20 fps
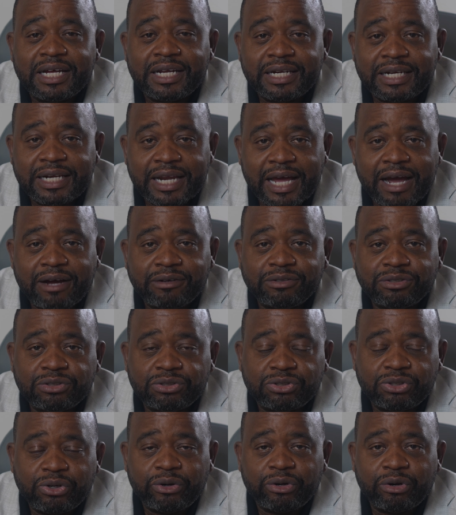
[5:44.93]
now you
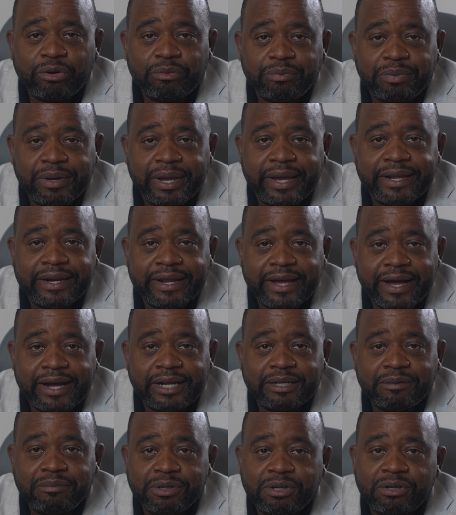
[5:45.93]
turn on paid
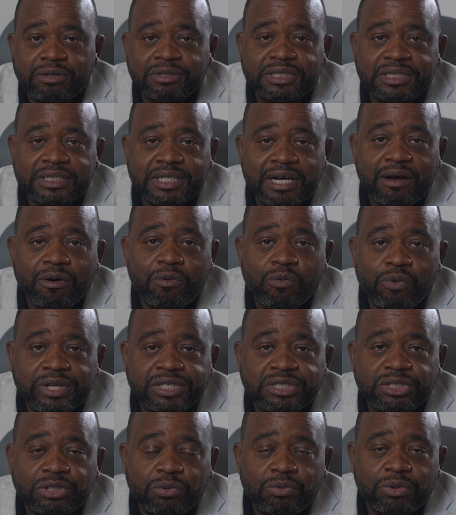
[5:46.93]
ad, because now
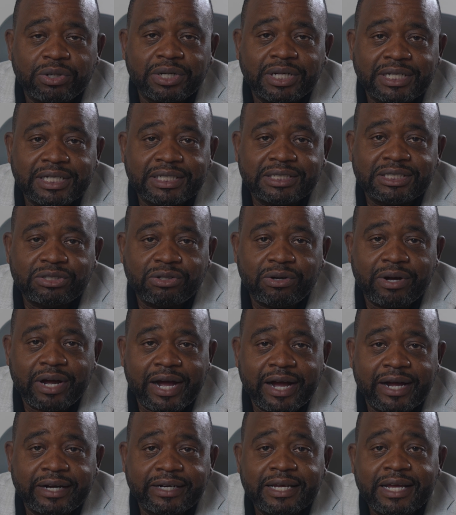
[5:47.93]
when someone clicks your
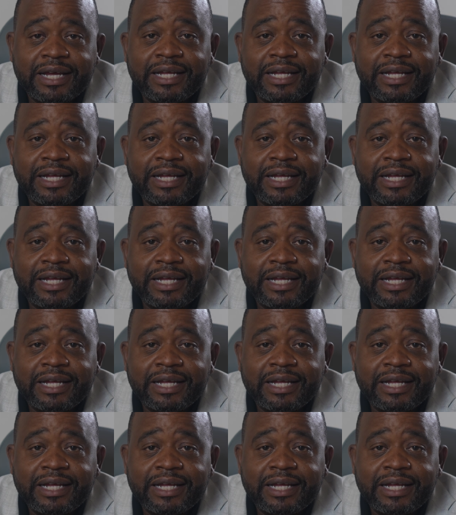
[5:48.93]
ad,